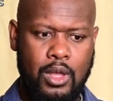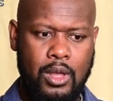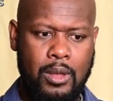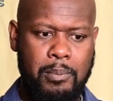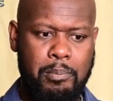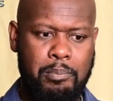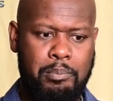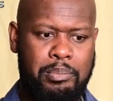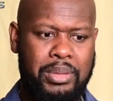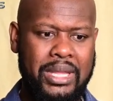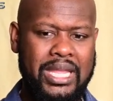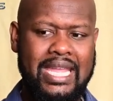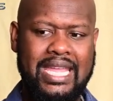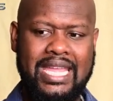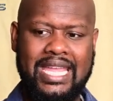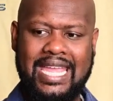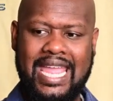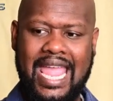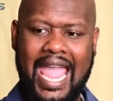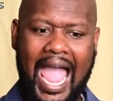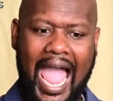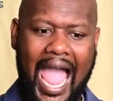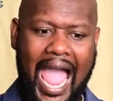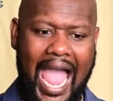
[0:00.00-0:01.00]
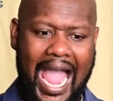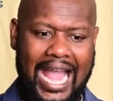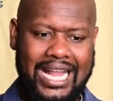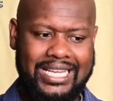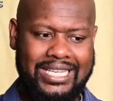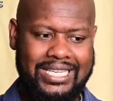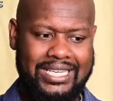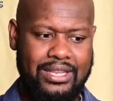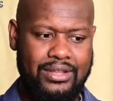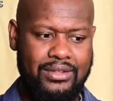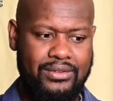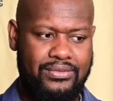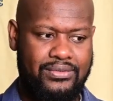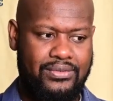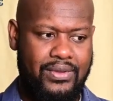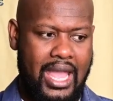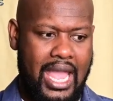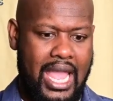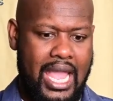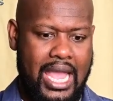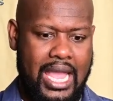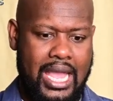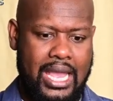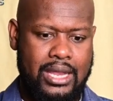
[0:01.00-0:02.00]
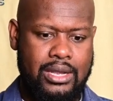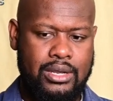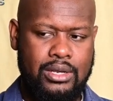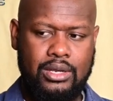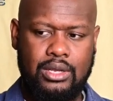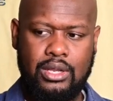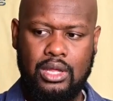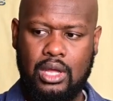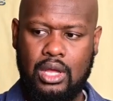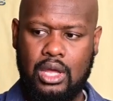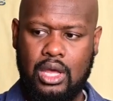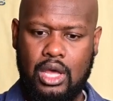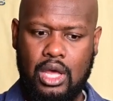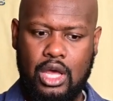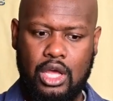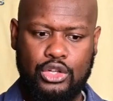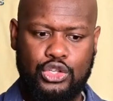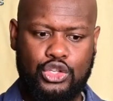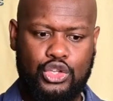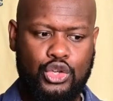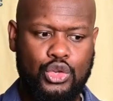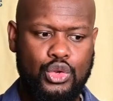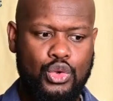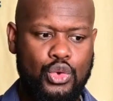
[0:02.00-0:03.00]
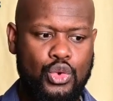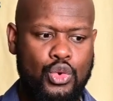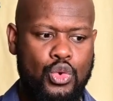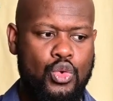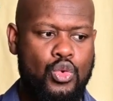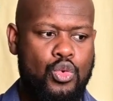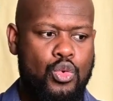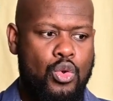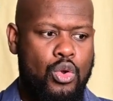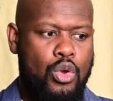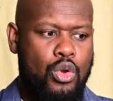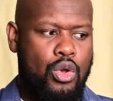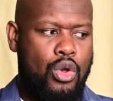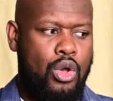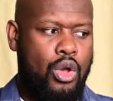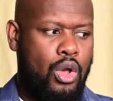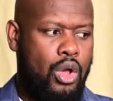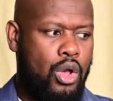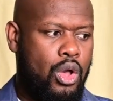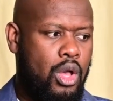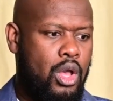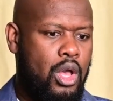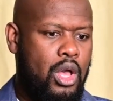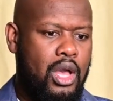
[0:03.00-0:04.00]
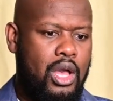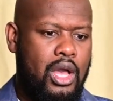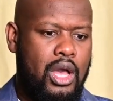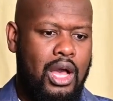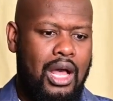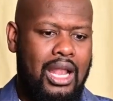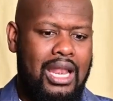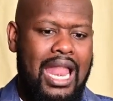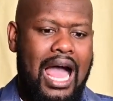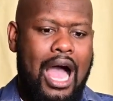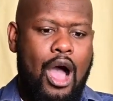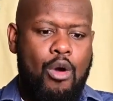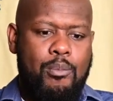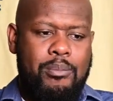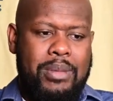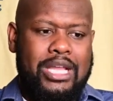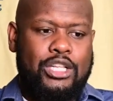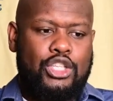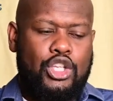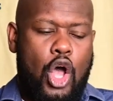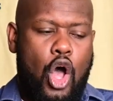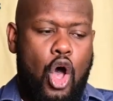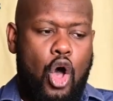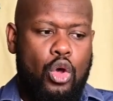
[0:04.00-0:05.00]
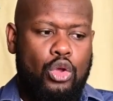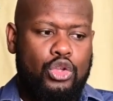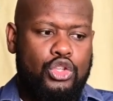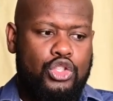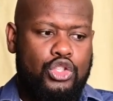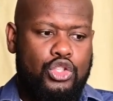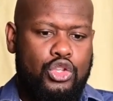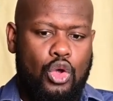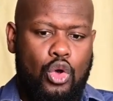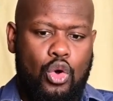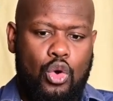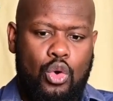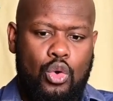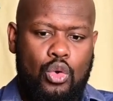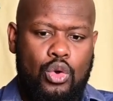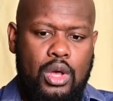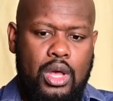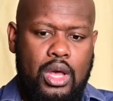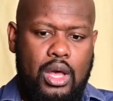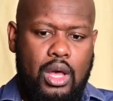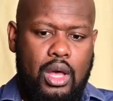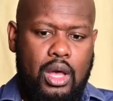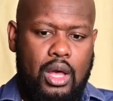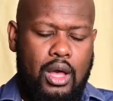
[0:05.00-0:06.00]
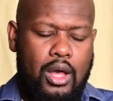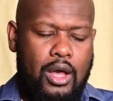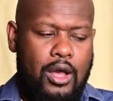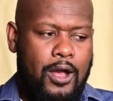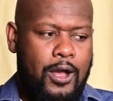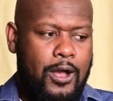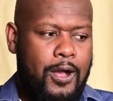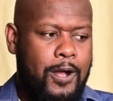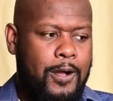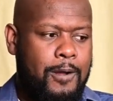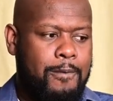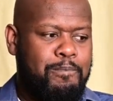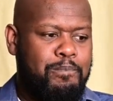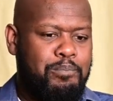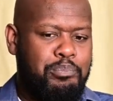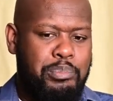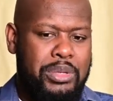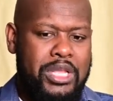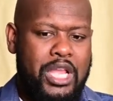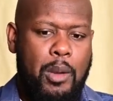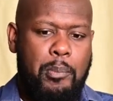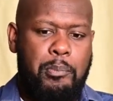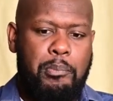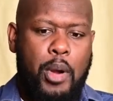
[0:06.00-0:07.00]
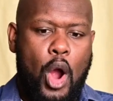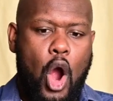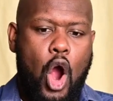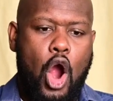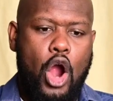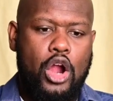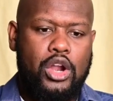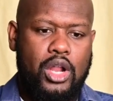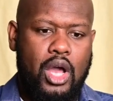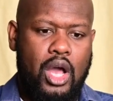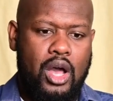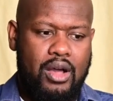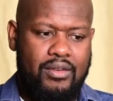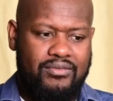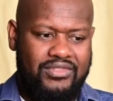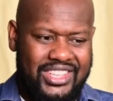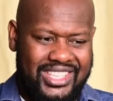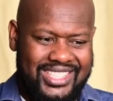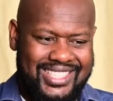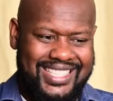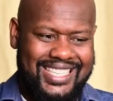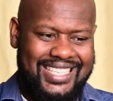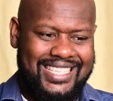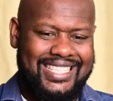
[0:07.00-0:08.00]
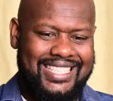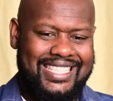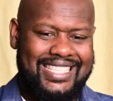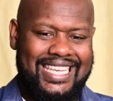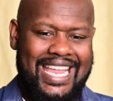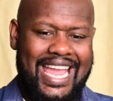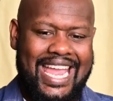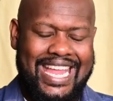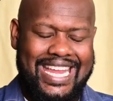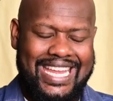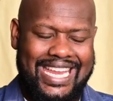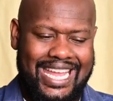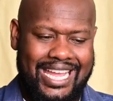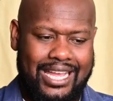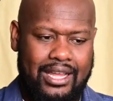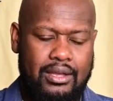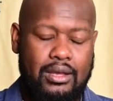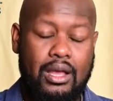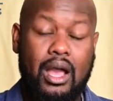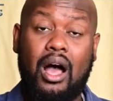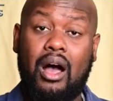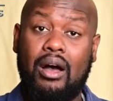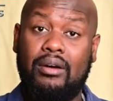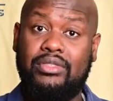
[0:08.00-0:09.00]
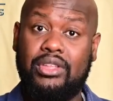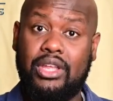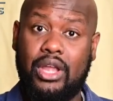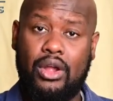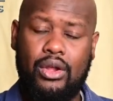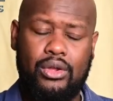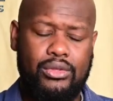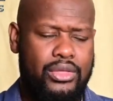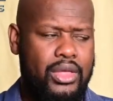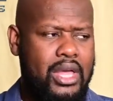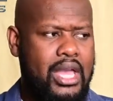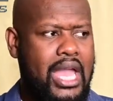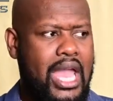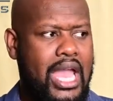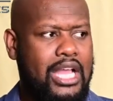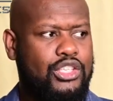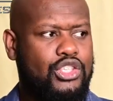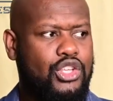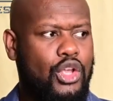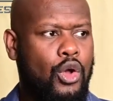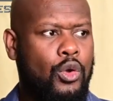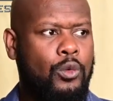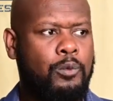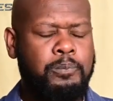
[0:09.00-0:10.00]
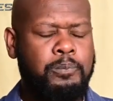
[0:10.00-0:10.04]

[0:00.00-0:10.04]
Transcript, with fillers: be active and to allow man to also um, be a part of the sustaining of the earth. And so